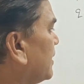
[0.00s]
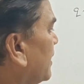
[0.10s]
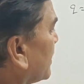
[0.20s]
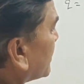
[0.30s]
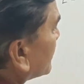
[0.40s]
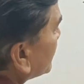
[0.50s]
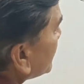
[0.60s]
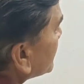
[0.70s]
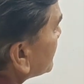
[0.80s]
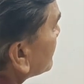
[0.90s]
and
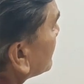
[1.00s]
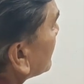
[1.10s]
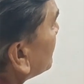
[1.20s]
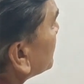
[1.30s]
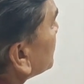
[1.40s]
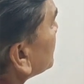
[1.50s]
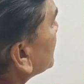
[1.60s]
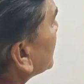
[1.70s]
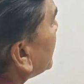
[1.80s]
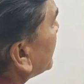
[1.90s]
this come to
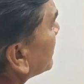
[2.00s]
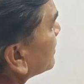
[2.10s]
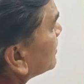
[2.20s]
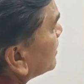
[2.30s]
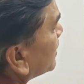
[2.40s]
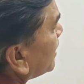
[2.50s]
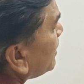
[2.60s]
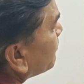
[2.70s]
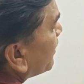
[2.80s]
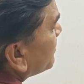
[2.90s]
3. 3
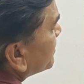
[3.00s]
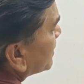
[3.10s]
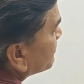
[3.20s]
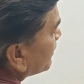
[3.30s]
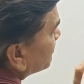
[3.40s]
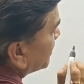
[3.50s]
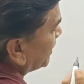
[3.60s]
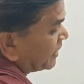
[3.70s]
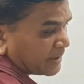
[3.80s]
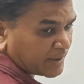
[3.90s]
5 are 15.